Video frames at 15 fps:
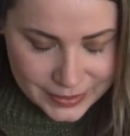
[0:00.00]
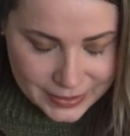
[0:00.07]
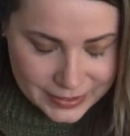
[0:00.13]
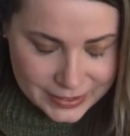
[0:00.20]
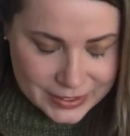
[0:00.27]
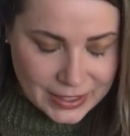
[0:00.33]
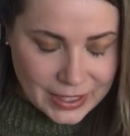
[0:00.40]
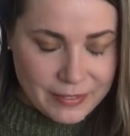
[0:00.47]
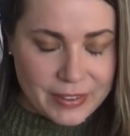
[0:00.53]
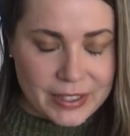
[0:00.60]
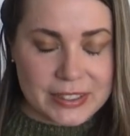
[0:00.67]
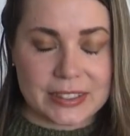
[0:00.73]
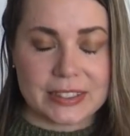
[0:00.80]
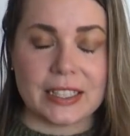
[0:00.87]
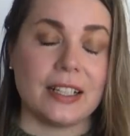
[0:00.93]

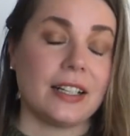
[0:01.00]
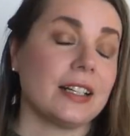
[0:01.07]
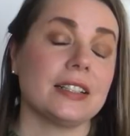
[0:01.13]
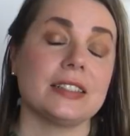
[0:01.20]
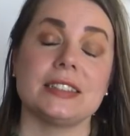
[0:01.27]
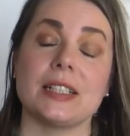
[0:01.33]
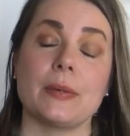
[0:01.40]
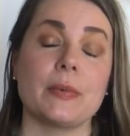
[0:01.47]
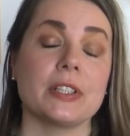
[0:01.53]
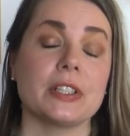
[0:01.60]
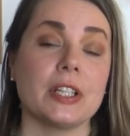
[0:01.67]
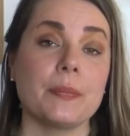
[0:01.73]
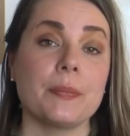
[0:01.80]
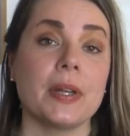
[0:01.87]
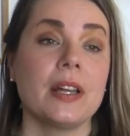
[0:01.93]
sleeveless summer
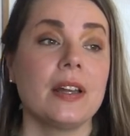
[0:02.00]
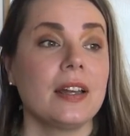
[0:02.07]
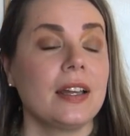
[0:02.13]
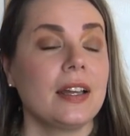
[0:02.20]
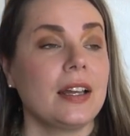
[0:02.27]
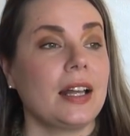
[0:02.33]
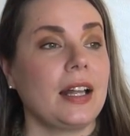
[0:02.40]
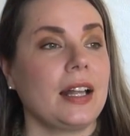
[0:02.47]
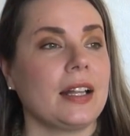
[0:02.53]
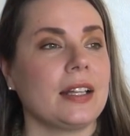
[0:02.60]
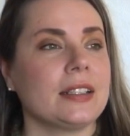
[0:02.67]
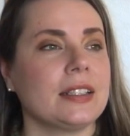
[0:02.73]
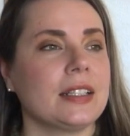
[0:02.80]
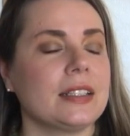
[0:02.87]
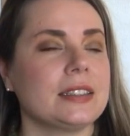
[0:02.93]
top,
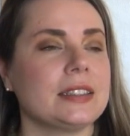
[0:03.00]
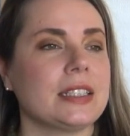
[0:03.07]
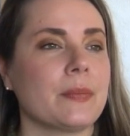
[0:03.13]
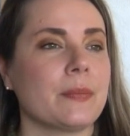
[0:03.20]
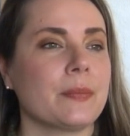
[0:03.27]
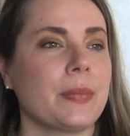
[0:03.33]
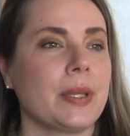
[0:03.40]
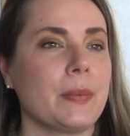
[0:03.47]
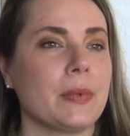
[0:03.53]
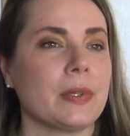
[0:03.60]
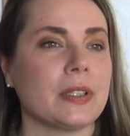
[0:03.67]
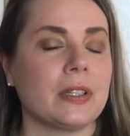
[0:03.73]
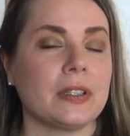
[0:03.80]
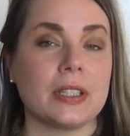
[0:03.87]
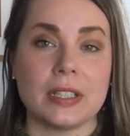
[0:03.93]
and some people
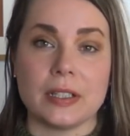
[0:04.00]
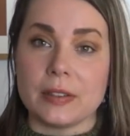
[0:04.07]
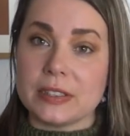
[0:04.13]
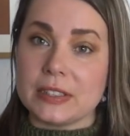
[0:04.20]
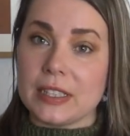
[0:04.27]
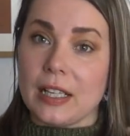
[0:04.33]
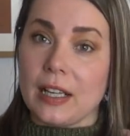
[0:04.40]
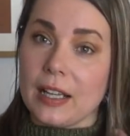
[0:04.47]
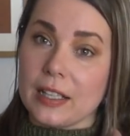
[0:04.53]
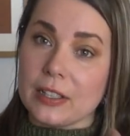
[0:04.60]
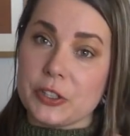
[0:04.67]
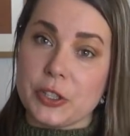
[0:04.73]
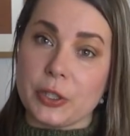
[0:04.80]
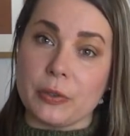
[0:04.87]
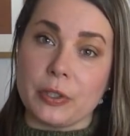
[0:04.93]
thought that it's like a
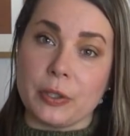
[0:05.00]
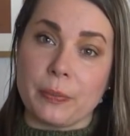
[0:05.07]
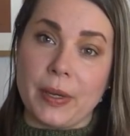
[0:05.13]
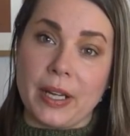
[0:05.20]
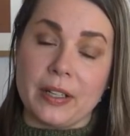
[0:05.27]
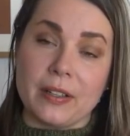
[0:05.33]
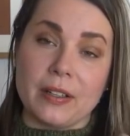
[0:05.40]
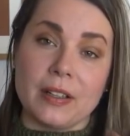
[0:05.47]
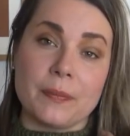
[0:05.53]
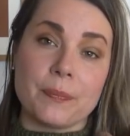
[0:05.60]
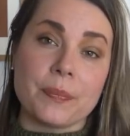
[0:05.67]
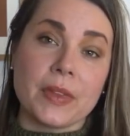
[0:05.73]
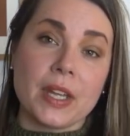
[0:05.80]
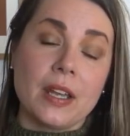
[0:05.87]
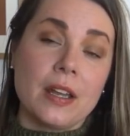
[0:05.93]
shoulder panel
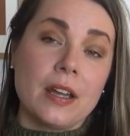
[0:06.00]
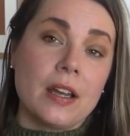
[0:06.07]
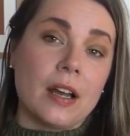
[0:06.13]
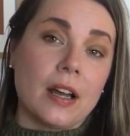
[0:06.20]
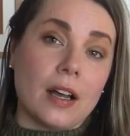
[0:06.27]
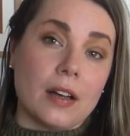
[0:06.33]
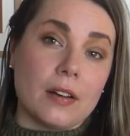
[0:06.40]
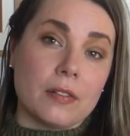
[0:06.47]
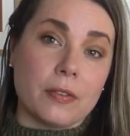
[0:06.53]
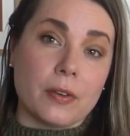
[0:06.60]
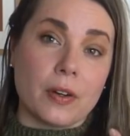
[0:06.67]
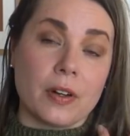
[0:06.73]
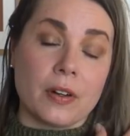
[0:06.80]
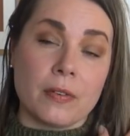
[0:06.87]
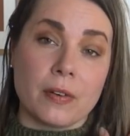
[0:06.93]

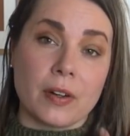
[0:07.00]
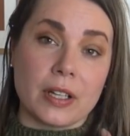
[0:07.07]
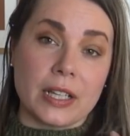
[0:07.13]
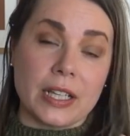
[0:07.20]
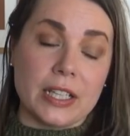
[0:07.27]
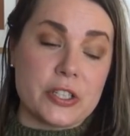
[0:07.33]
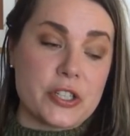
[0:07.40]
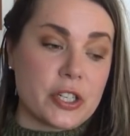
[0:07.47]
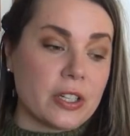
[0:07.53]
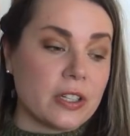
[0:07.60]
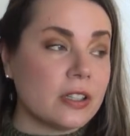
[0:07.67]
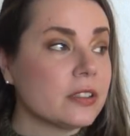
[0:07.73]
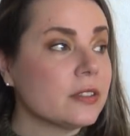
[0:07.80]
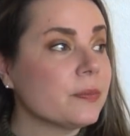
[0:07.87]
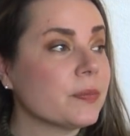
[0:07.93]
for a
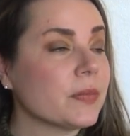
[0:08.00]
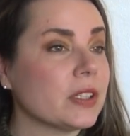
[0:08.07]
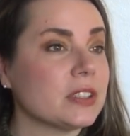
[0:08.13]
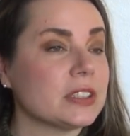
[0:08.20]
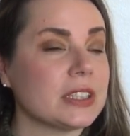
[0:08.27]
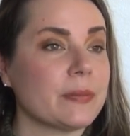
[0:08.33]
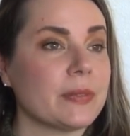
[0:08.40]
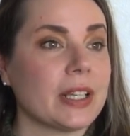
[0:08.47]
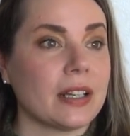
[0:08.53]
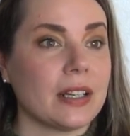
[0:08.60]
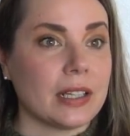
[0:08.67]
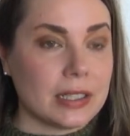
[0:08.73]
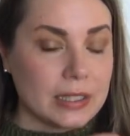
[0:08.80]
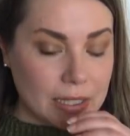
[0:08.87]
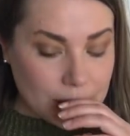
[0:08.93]
t-shirt or something
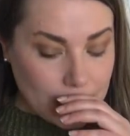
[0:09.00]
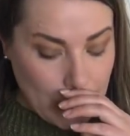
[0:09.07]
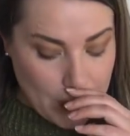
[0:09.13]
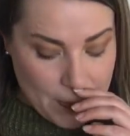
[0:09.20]
like that.